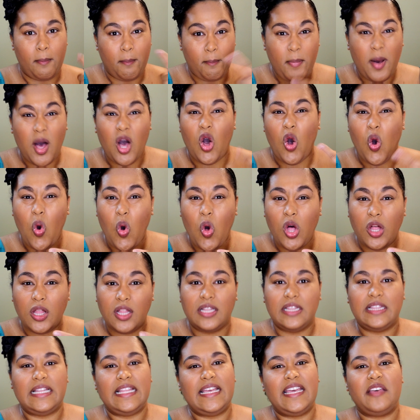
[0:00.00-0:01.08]
butthole
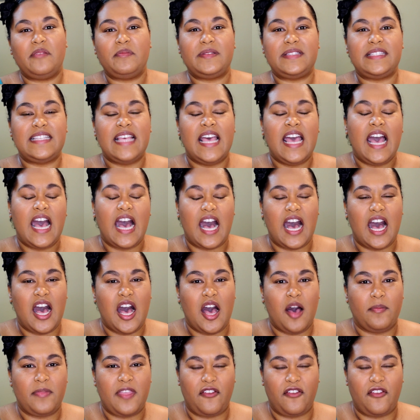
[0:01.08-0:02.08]
lips, um,